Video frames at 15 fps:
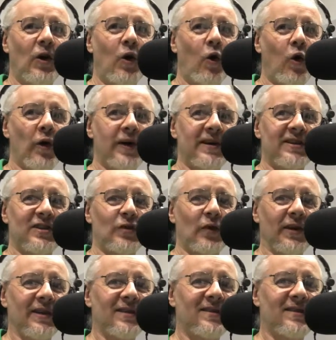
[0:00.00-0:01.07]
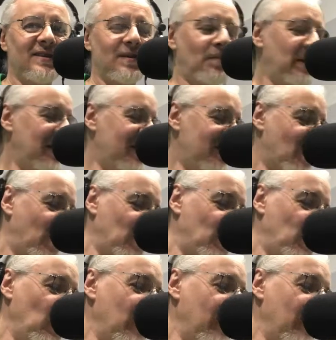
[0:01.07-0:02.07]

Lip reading: Orchestra. This is a piece called